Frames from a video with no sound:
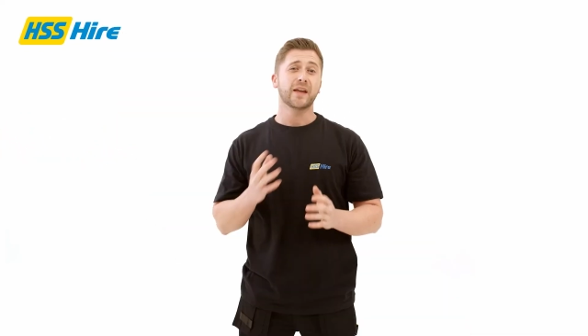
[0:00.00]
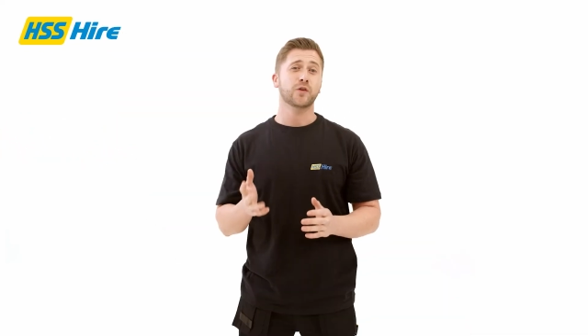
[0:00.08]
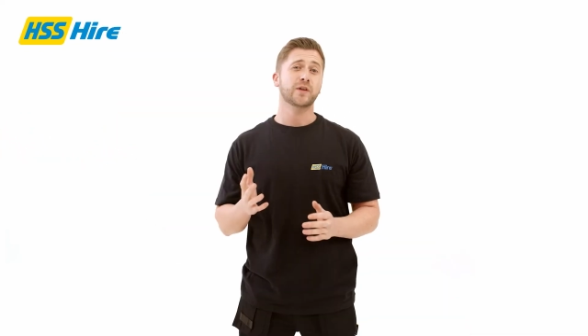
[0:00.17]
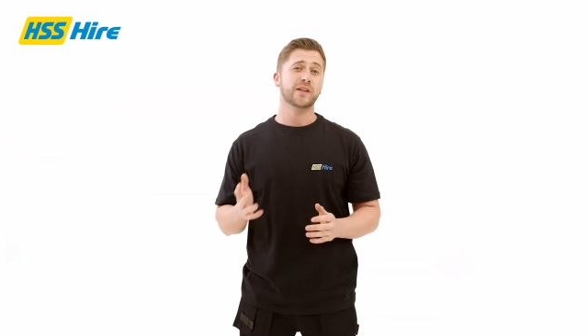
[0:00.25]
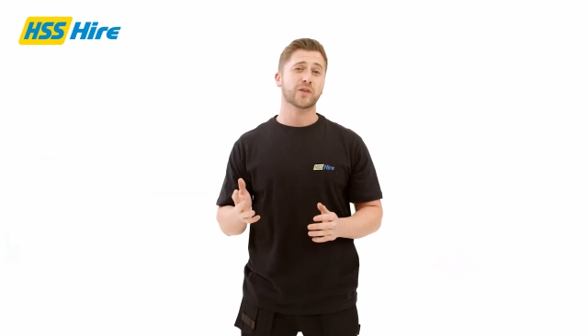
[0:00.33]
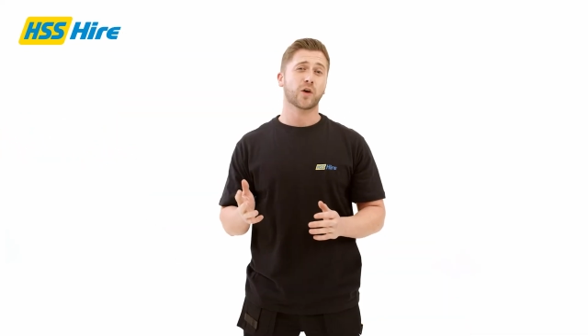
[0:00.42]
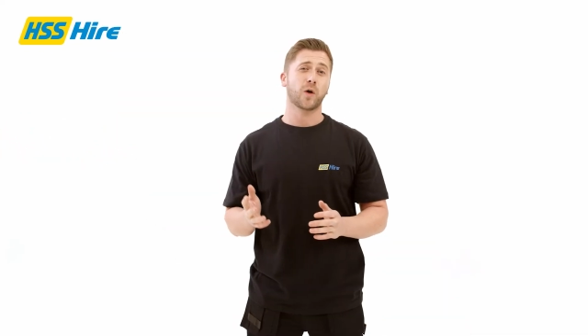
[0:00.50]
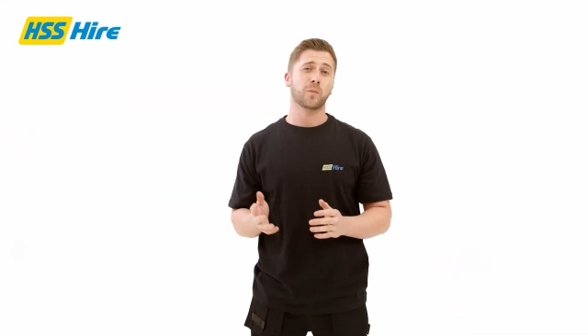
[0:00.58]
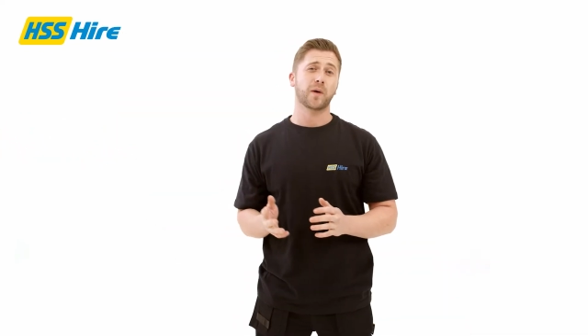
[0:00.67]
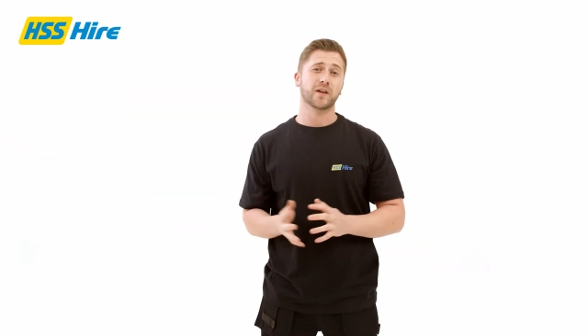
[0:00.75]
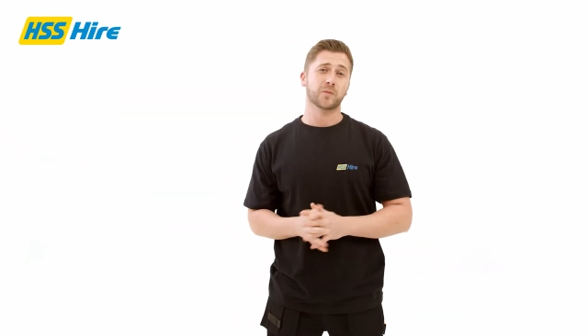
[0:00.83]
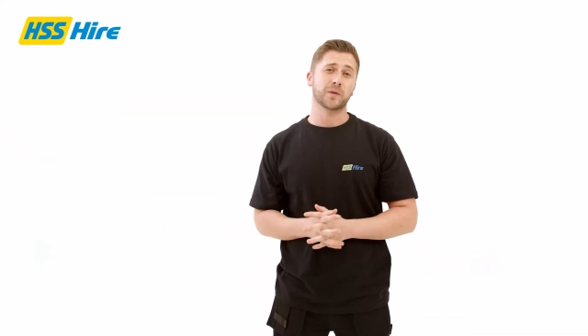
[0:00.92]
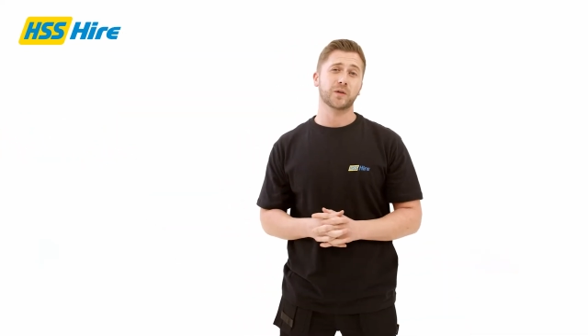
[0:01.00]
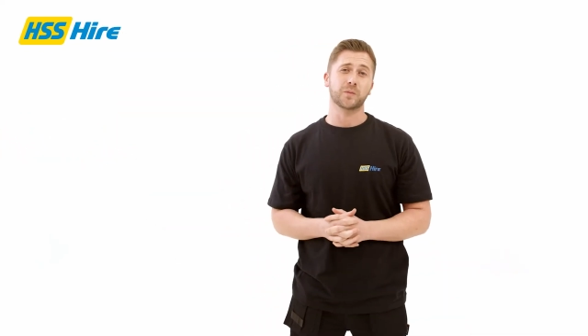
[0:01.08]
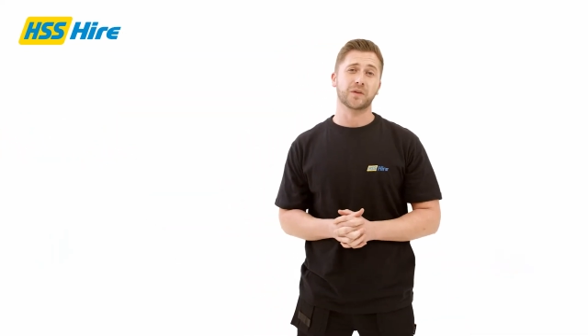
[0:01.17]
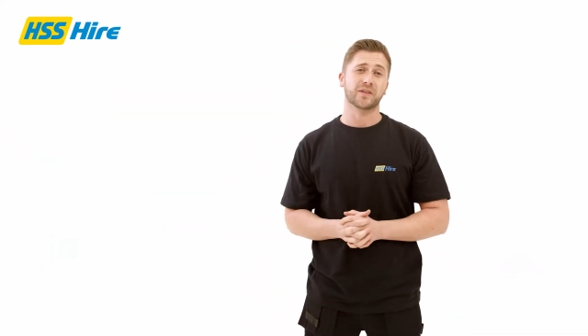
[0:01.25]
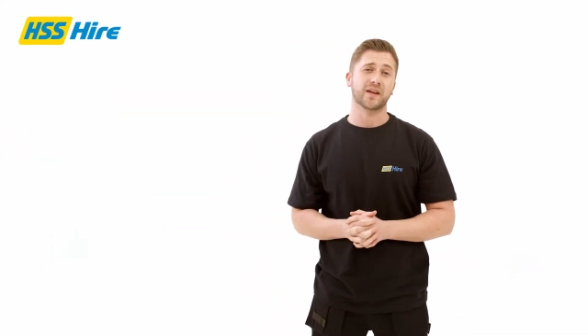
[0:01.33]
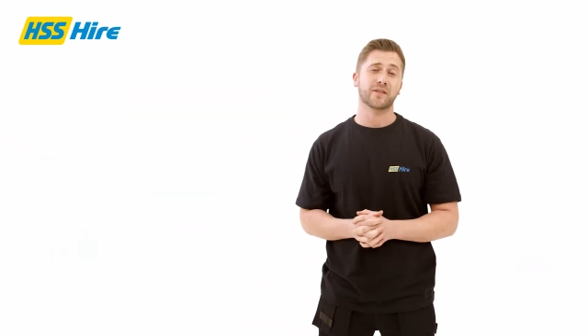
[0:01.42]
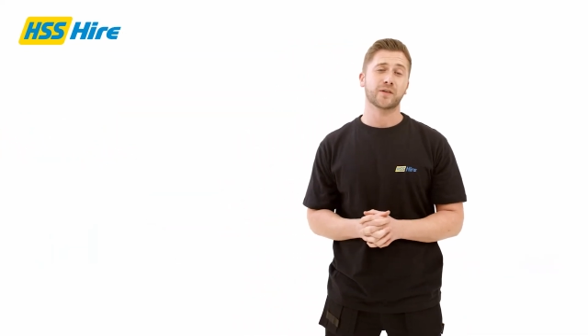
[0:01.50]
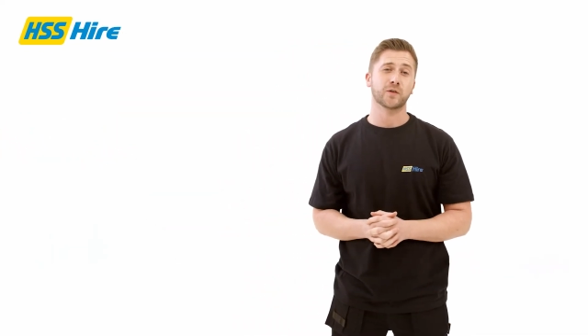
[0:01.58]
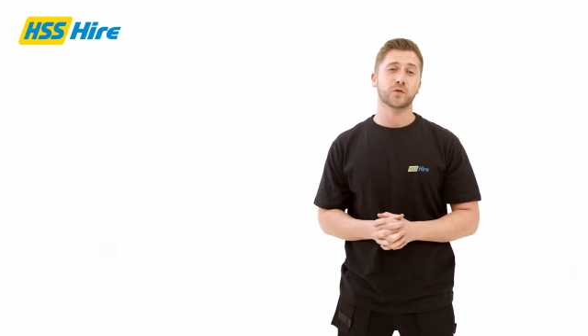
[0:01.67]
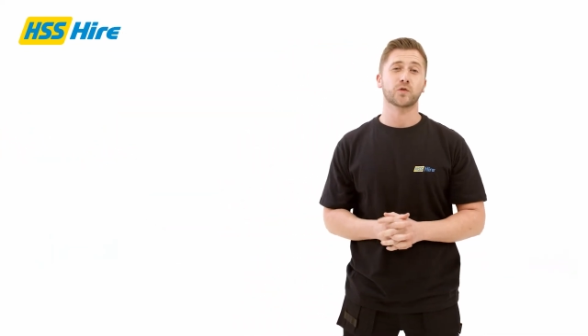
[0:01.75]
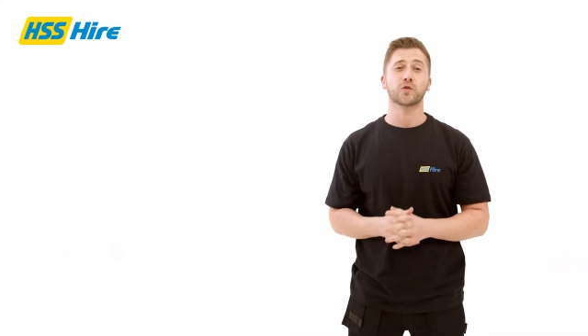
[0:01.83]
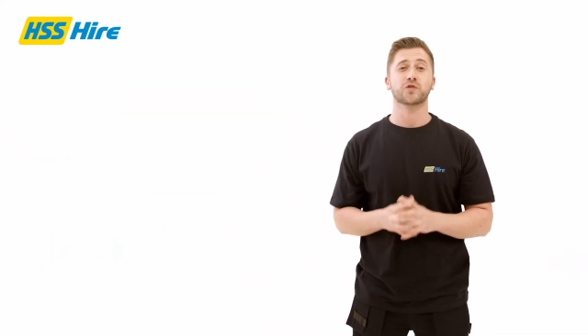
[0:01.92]
you need to compact building
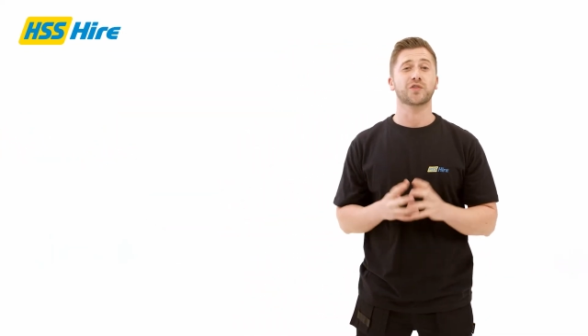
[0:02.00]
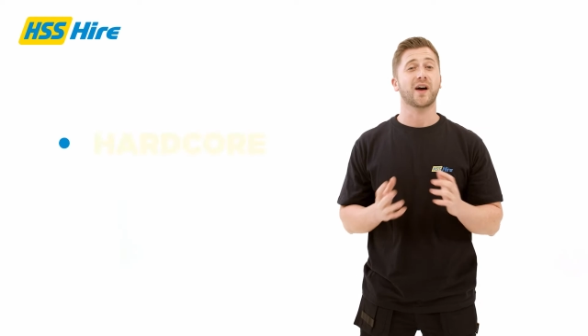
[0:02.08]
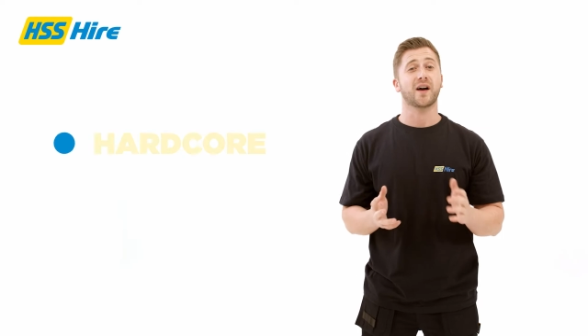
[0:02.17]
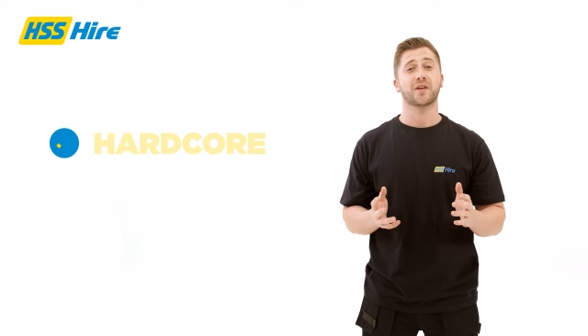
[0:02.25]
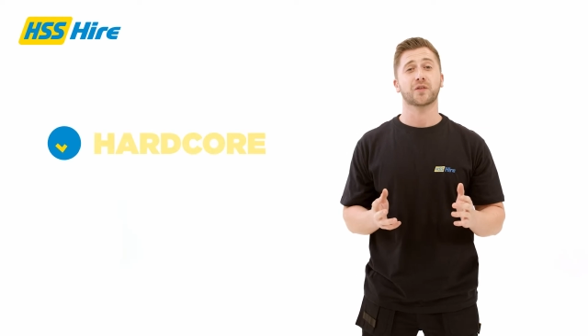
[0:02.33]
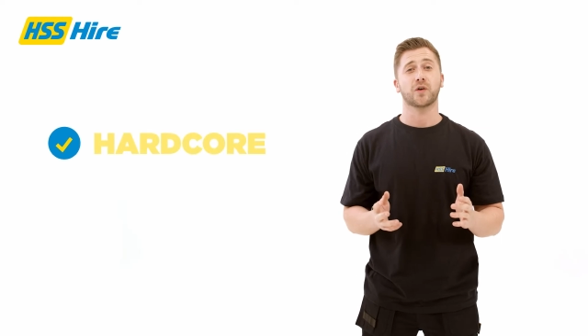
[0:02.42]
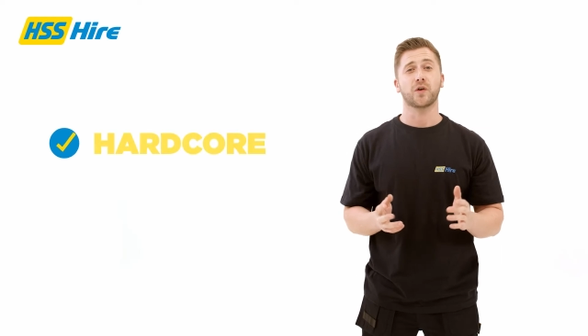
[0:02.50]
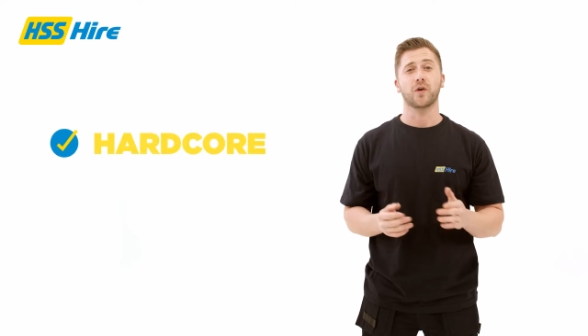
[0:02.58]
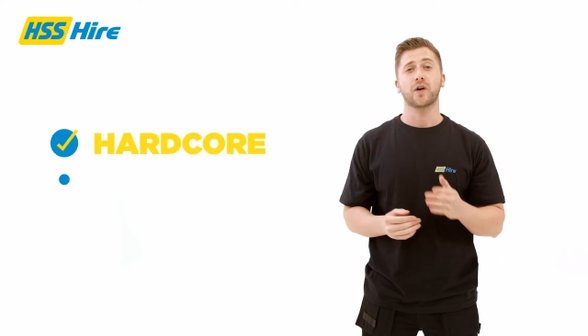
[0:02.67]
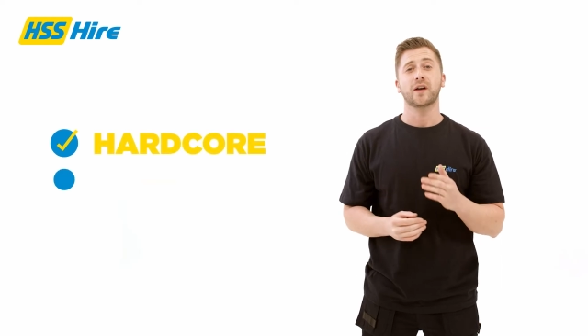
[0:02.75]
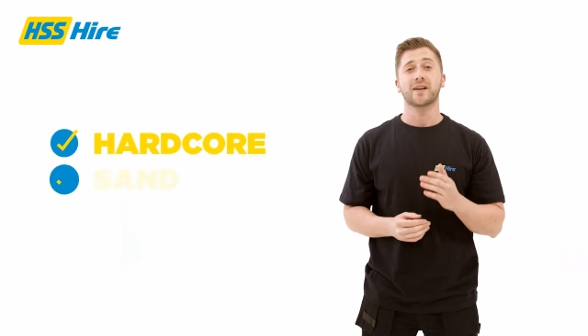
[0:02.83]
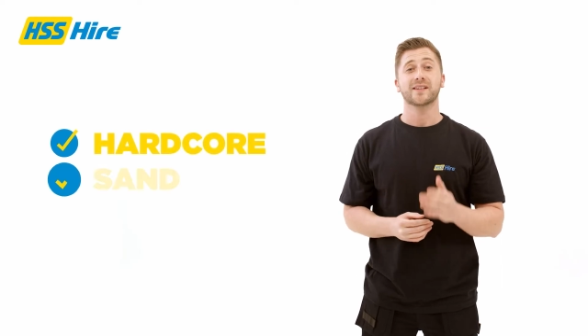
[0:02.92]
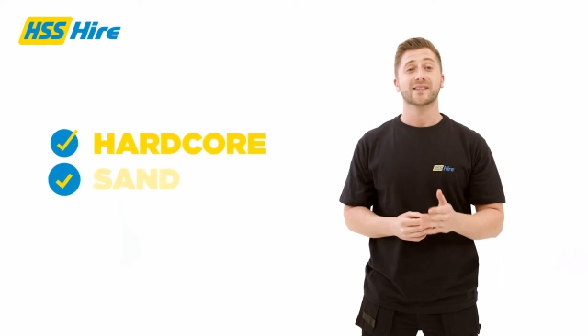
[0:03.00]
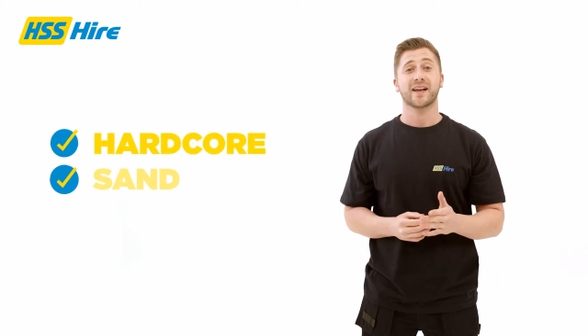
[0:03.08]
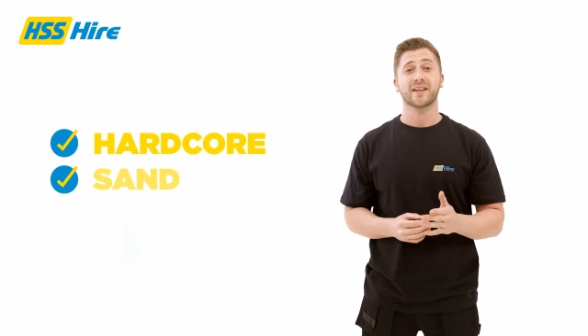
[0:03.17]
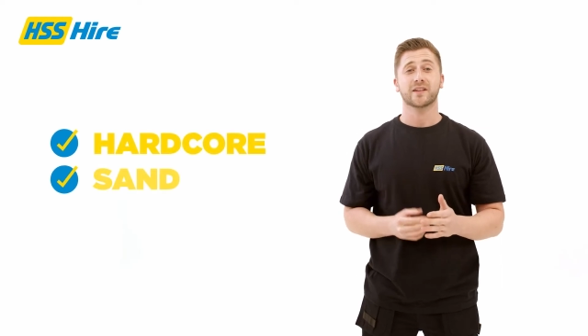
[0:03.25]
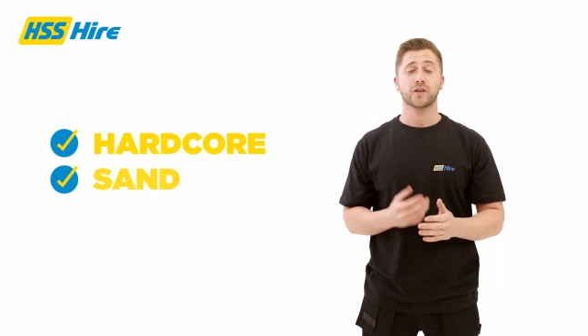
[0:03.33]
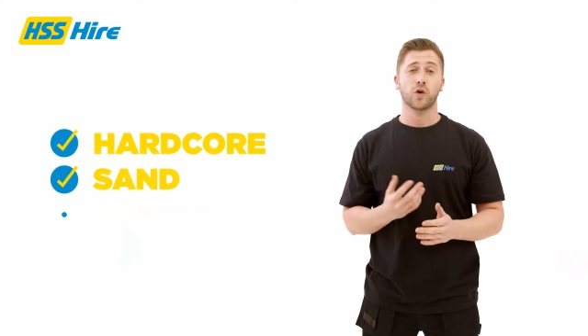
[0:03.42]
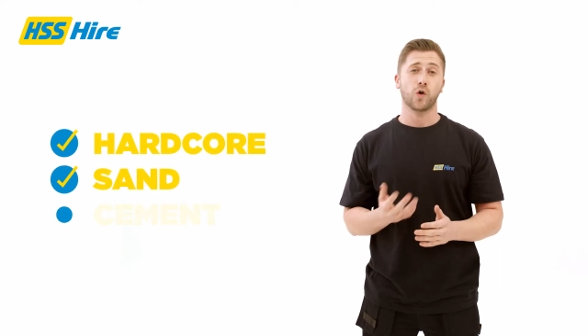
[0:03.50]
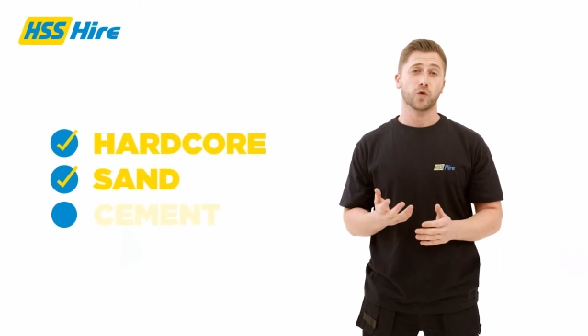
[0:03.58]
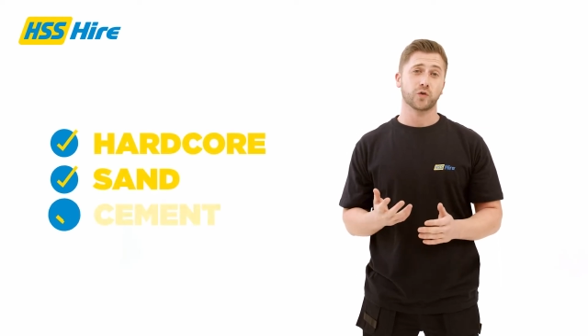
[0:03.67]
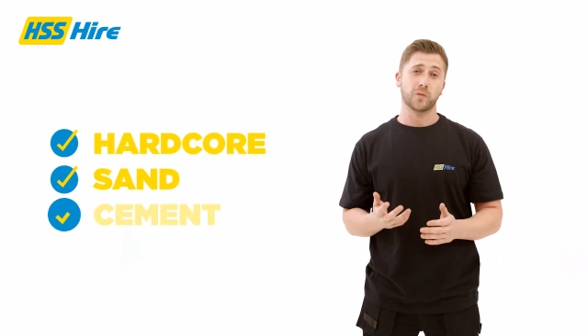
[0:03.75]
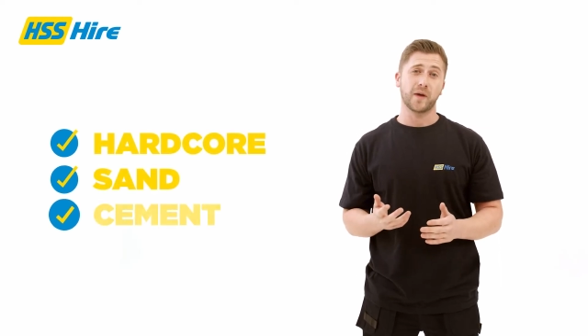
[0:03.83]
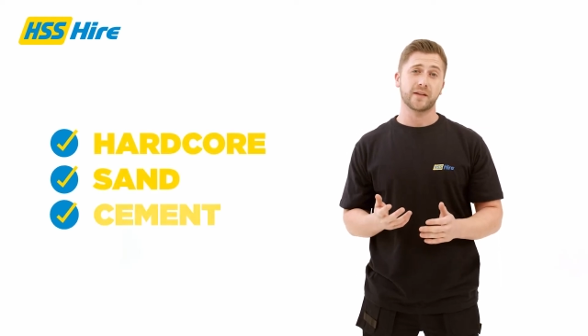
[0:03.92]
materials such as hardcore, sand or
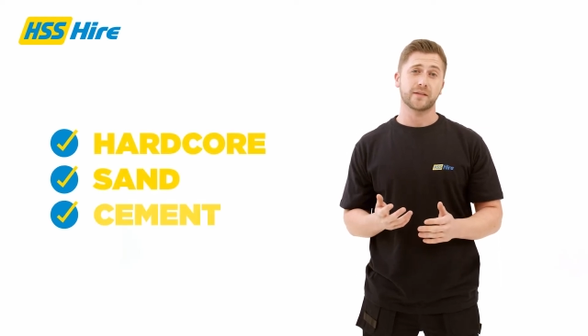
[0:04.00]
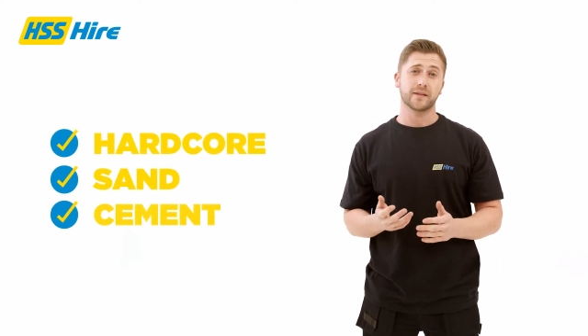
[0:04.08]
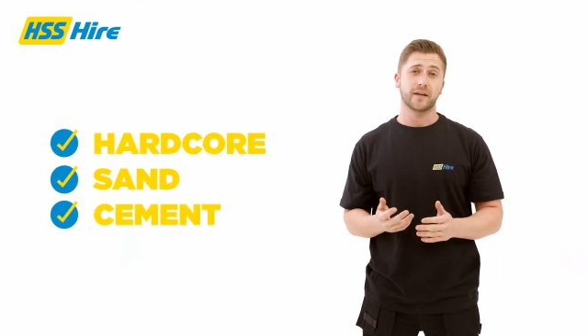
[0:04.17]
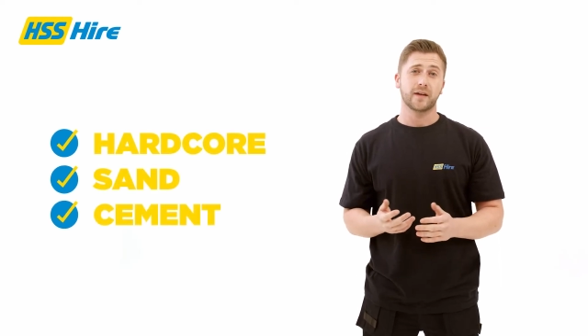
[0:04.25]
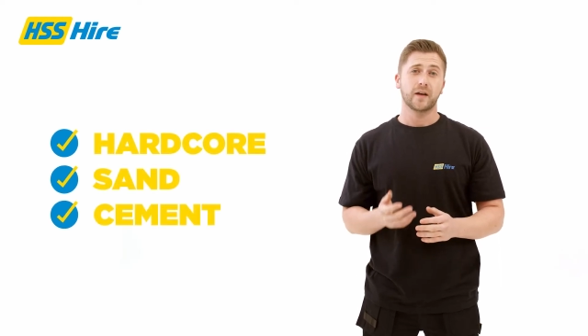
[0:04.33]
cement,